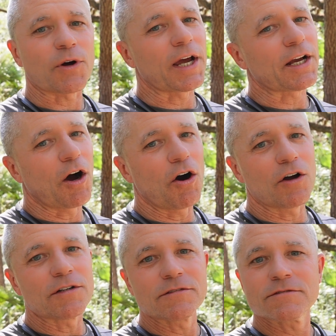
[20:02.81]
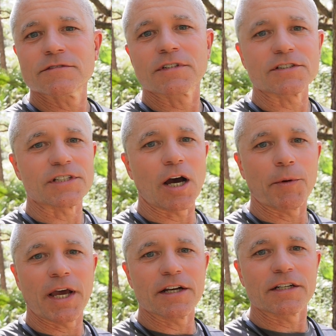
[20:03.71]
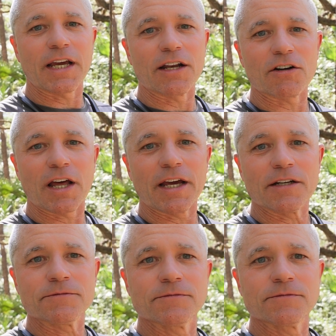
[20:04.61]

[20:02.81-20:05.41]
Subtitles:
hang on, because now we headed to gator land.